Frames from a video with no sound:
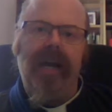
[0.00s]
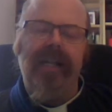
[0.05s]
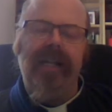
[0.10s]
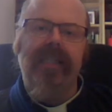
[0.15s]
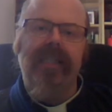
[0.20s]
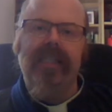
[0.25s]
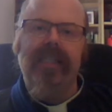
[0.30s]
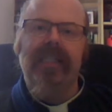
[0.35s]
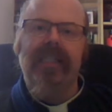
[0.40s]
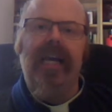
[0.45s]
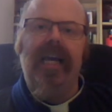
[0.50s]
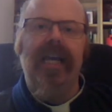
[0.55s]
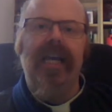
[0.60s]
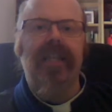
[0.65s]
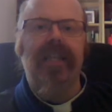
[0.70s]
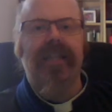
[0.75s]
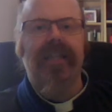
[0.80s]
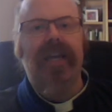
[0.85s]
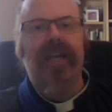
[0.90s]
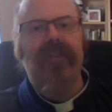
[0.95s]
and to say
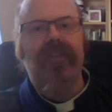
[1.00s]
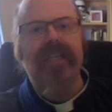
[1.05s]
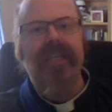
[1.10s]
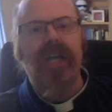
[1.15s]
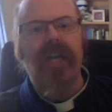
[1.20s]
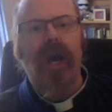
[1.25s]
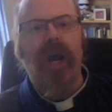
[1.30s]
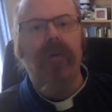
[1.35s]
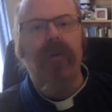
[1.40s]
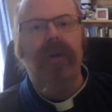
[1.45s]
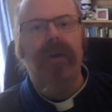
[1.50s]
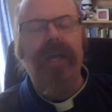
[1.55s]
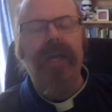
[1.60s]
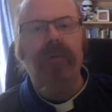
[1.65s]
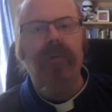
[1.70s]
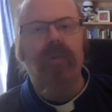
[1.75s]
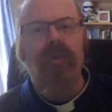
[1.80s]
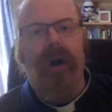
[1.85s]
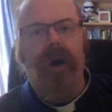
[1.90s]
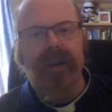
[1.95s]
that there is only
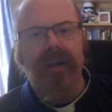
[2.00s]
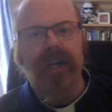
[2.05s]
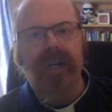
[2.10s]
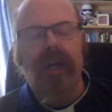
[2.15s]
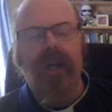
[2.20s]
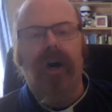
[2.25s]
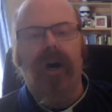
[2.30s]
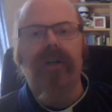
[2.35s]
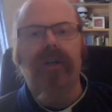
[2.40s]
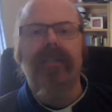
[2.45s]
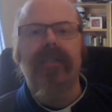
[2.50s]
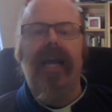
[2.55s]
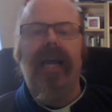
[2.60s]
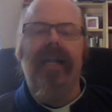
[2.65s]
one God